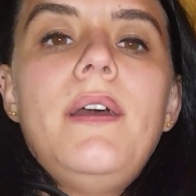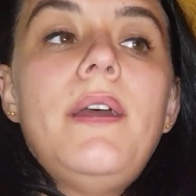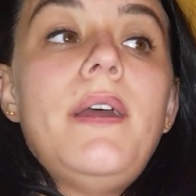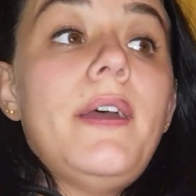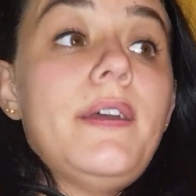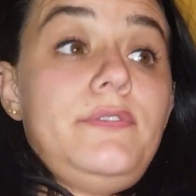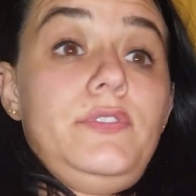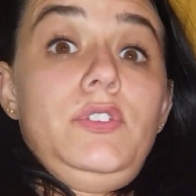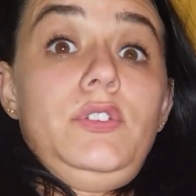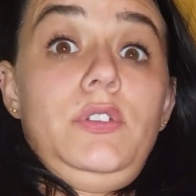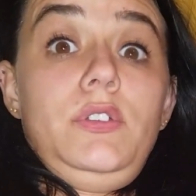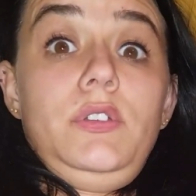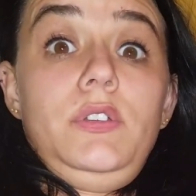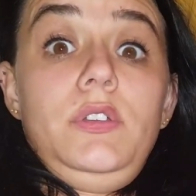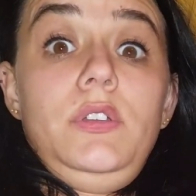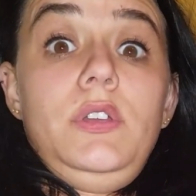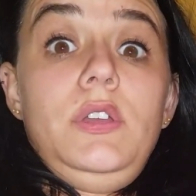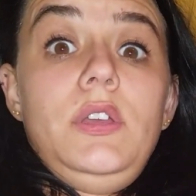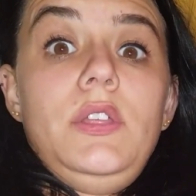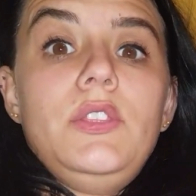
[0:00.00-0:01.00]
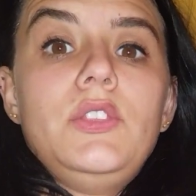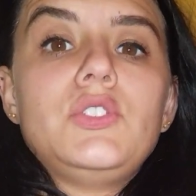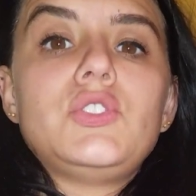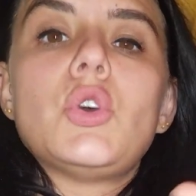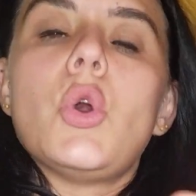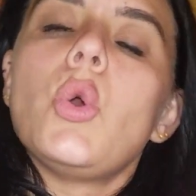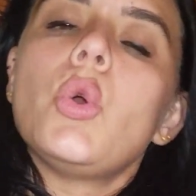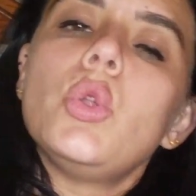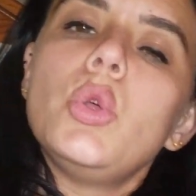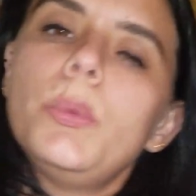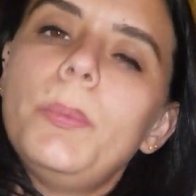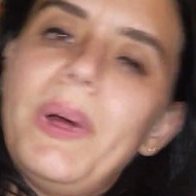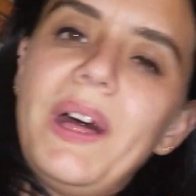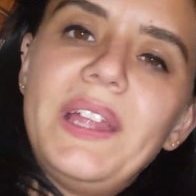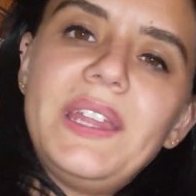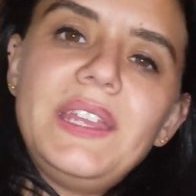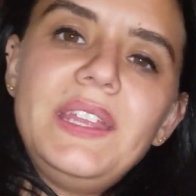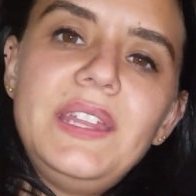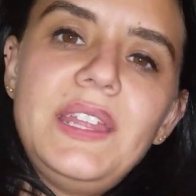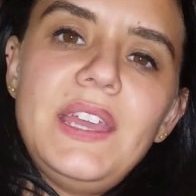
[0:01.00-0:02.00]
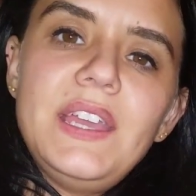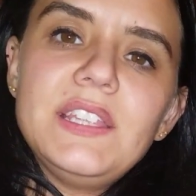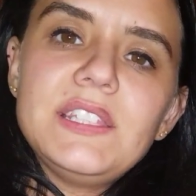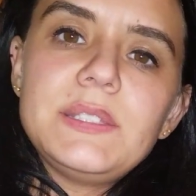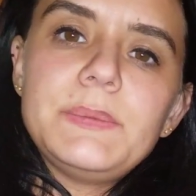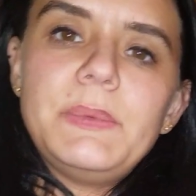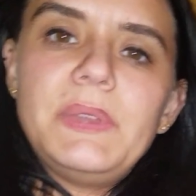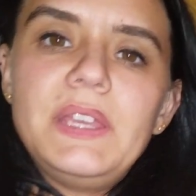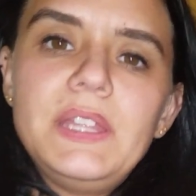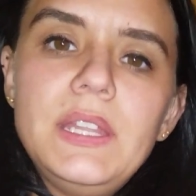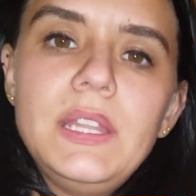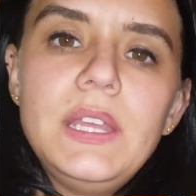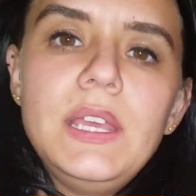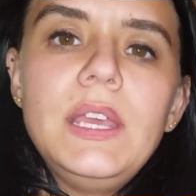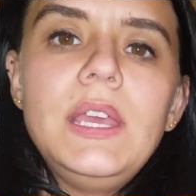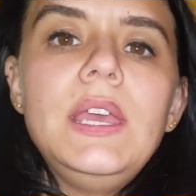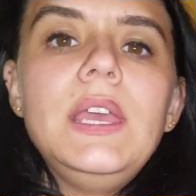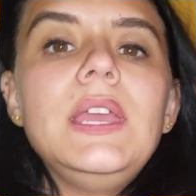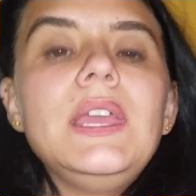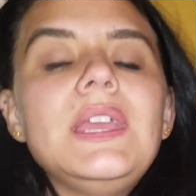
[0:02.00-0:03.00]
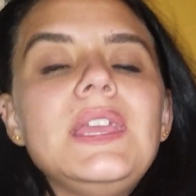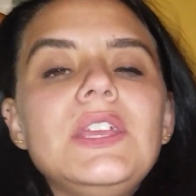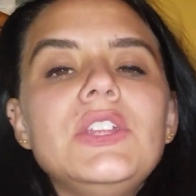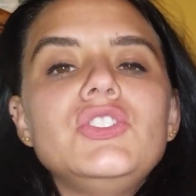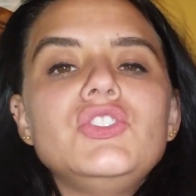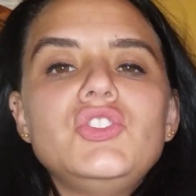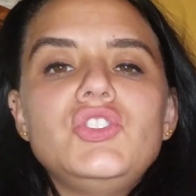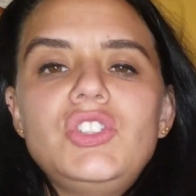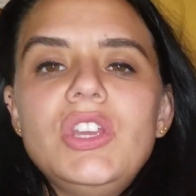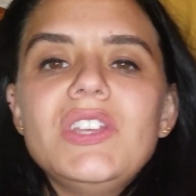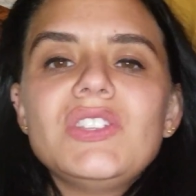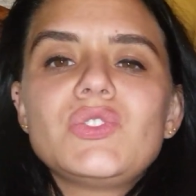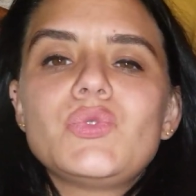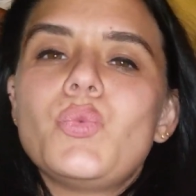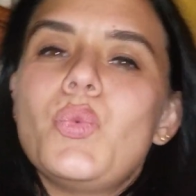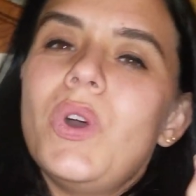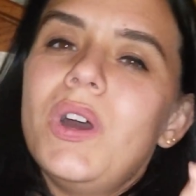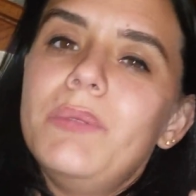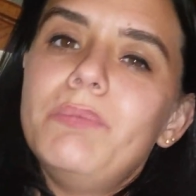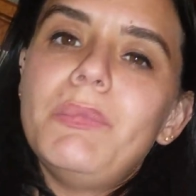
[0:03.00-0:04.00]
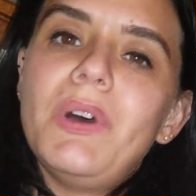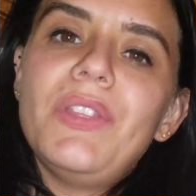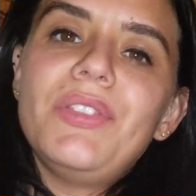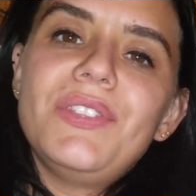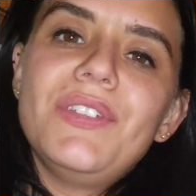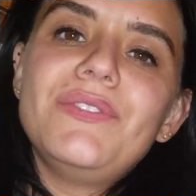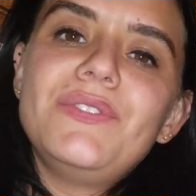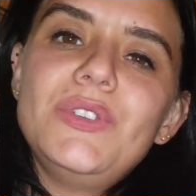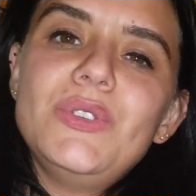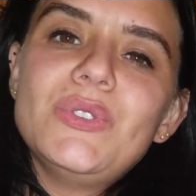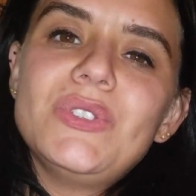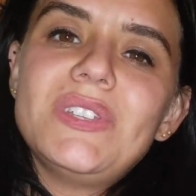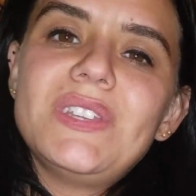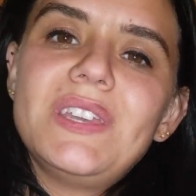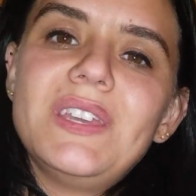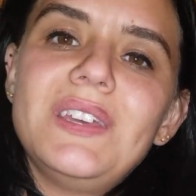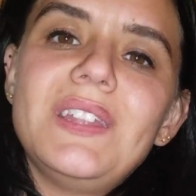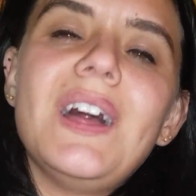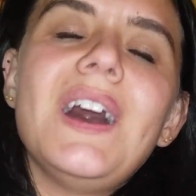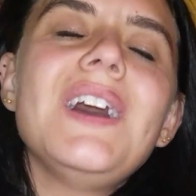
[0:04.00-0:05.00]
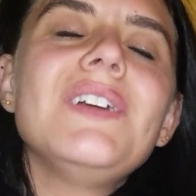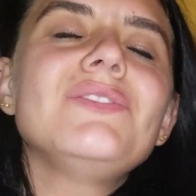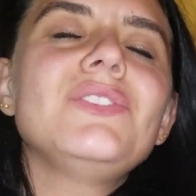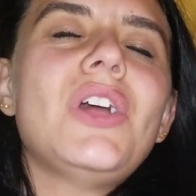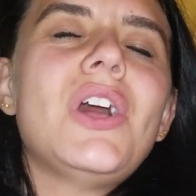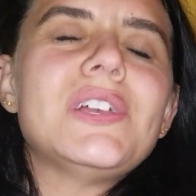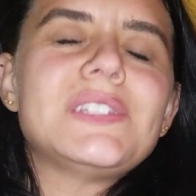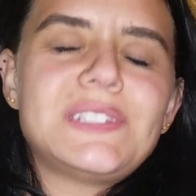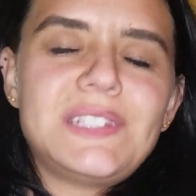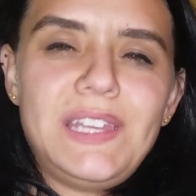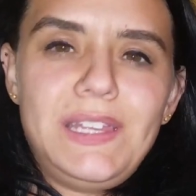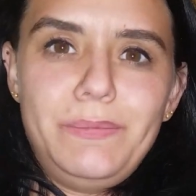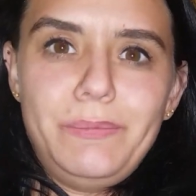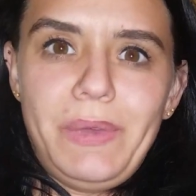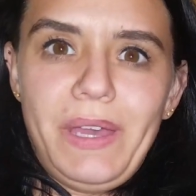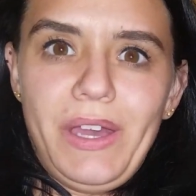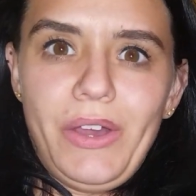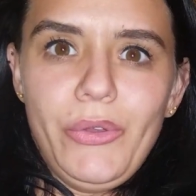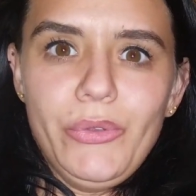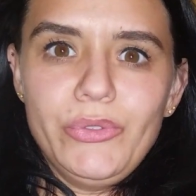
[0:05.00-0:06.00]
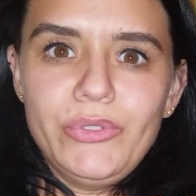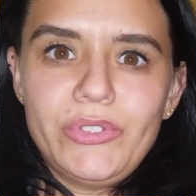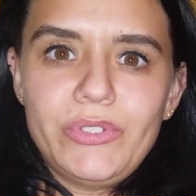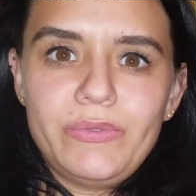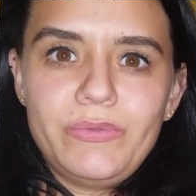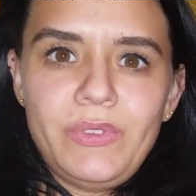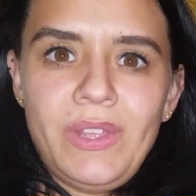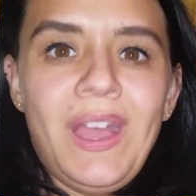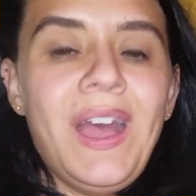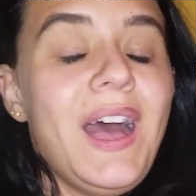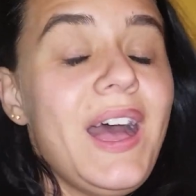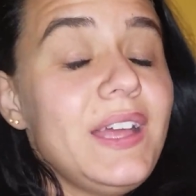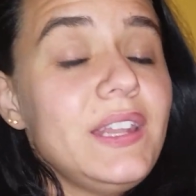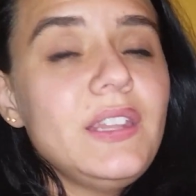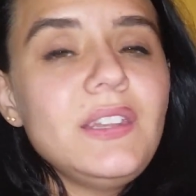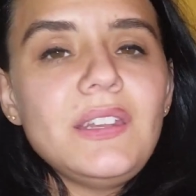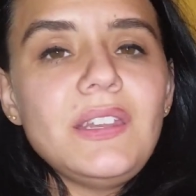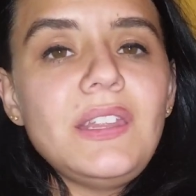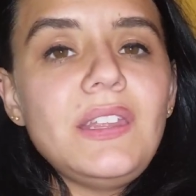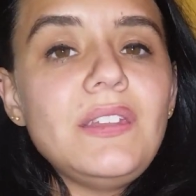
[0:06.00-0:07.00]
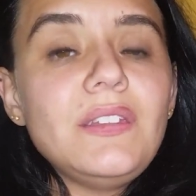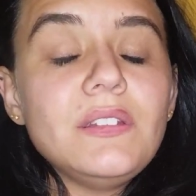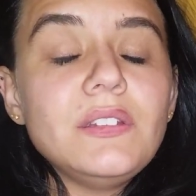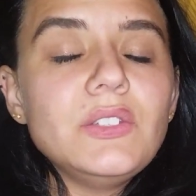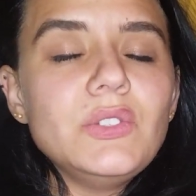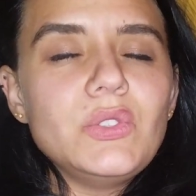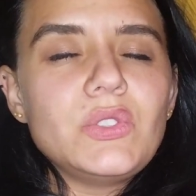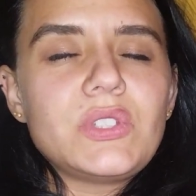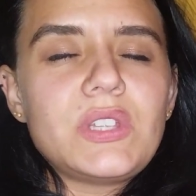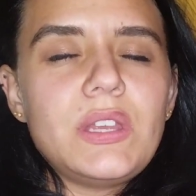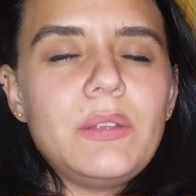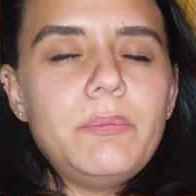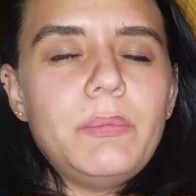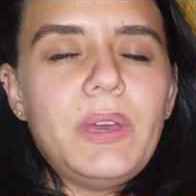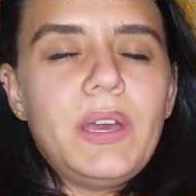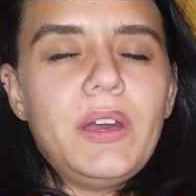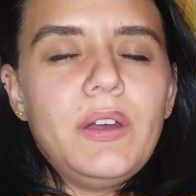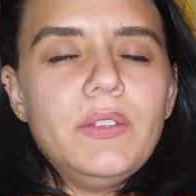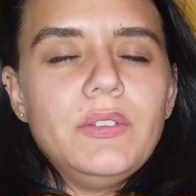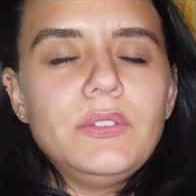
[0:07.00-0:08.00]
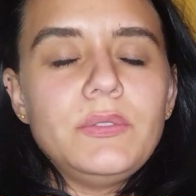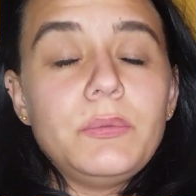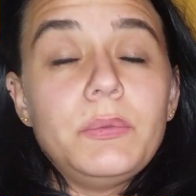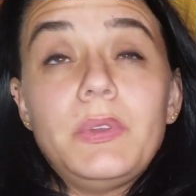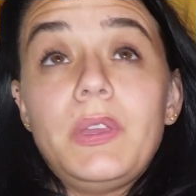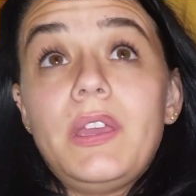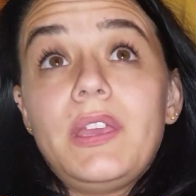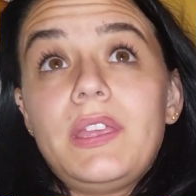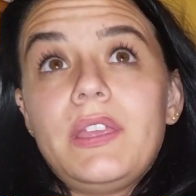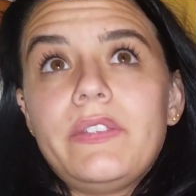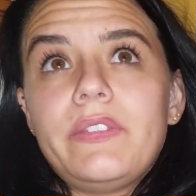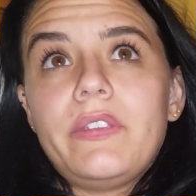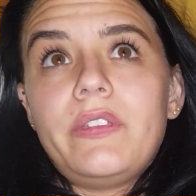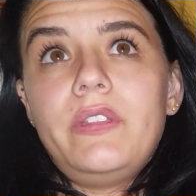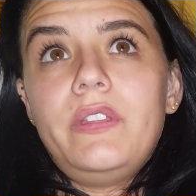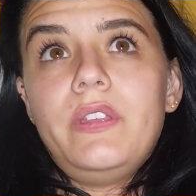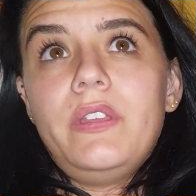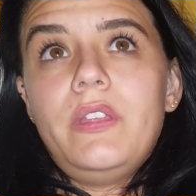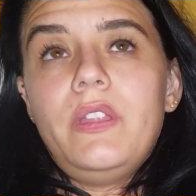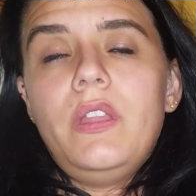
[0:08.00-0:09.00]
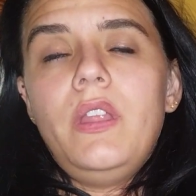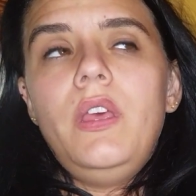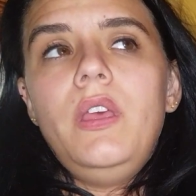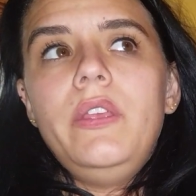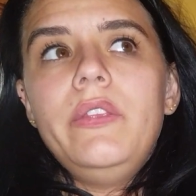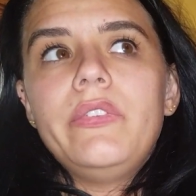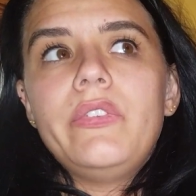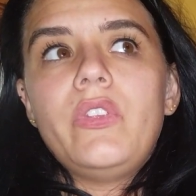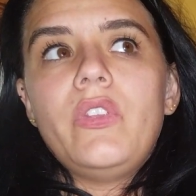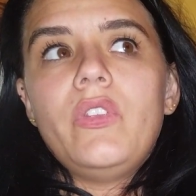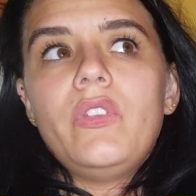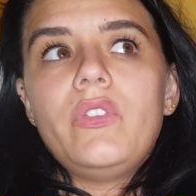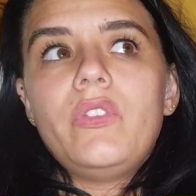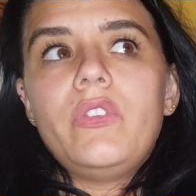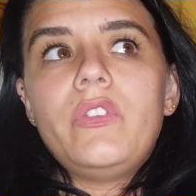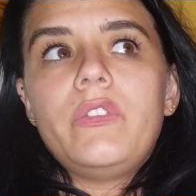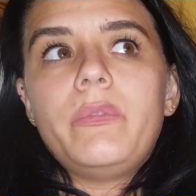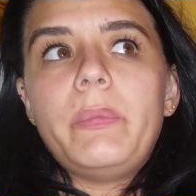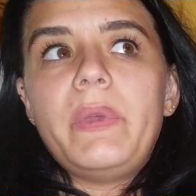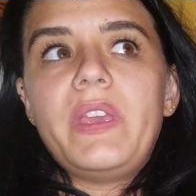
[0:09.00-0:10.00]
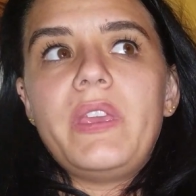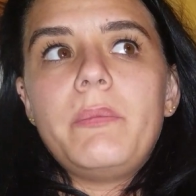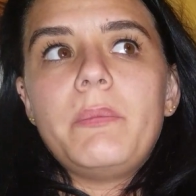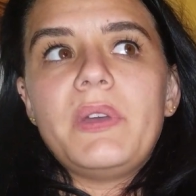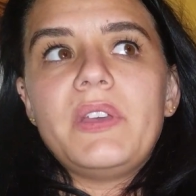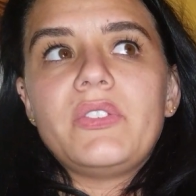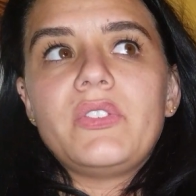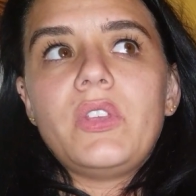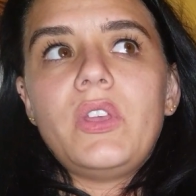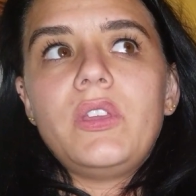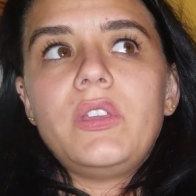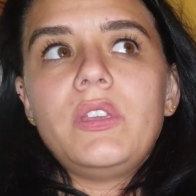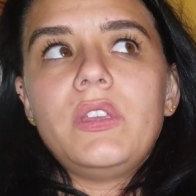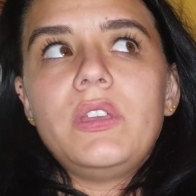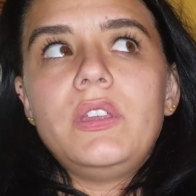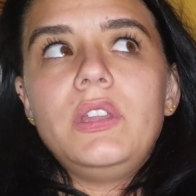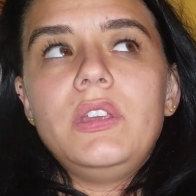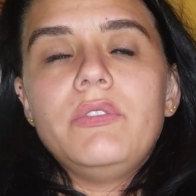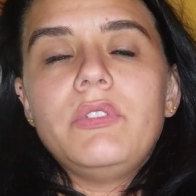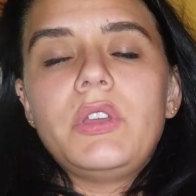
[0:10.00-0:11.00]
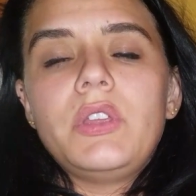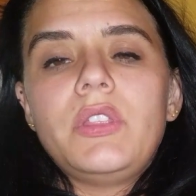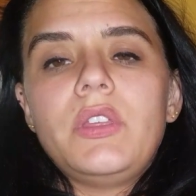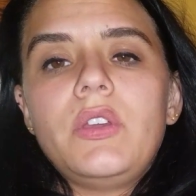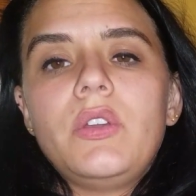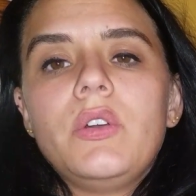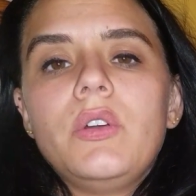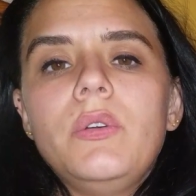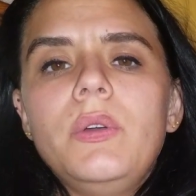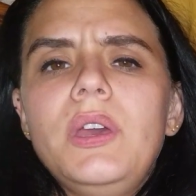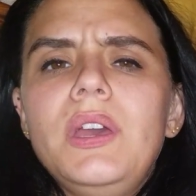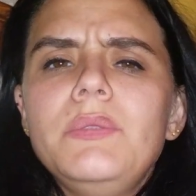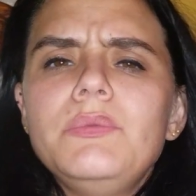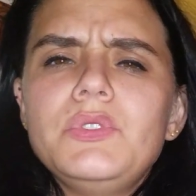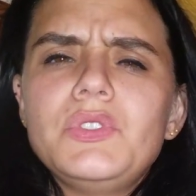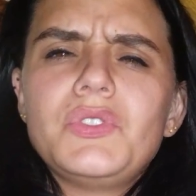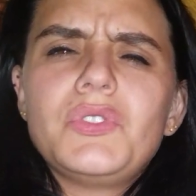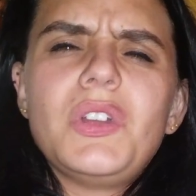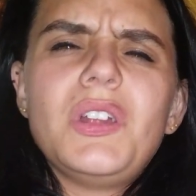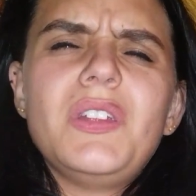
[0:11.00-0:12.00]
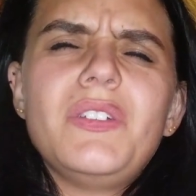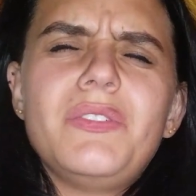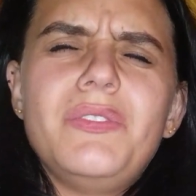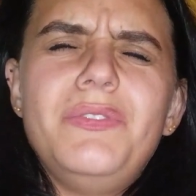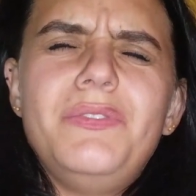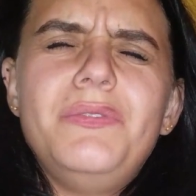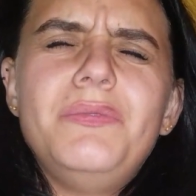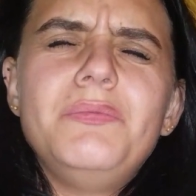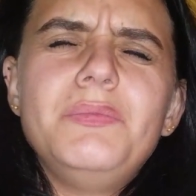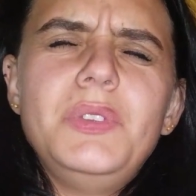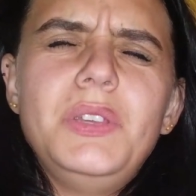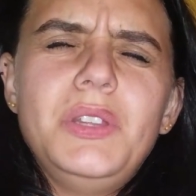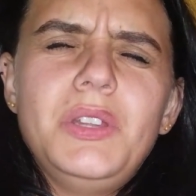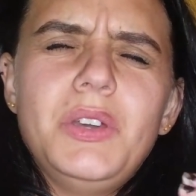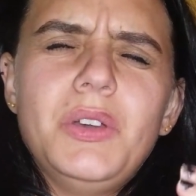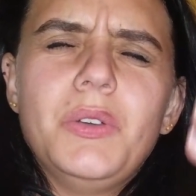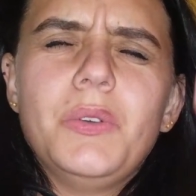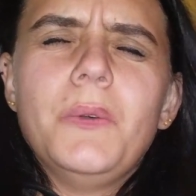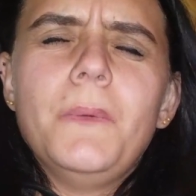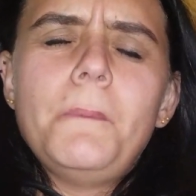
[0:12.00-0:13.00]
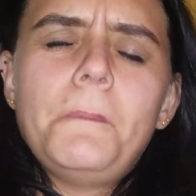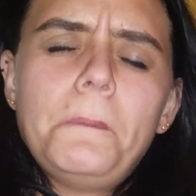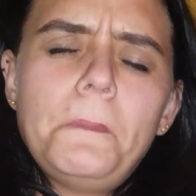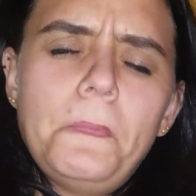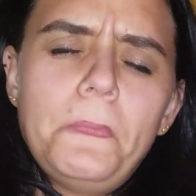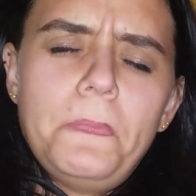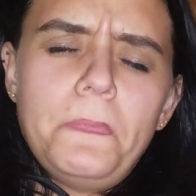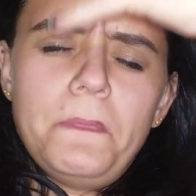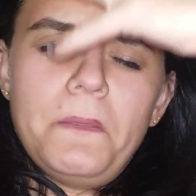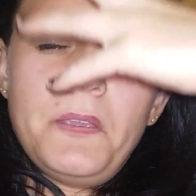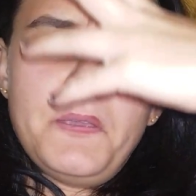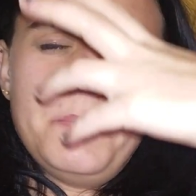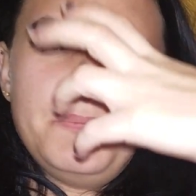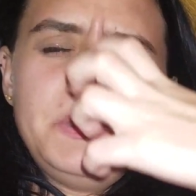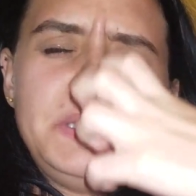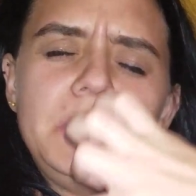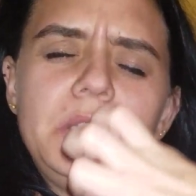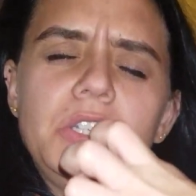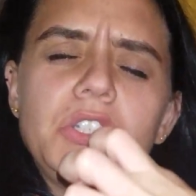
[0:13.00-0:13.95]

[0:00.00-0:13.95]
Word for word: ever. The total body enhancement in just one month of using it, I've lost 10 pounds. I didn't need to lose 10 pounds. I mean, I guess I did, since it's making my cellulite and everything go away. I'm just trying to, you know, completely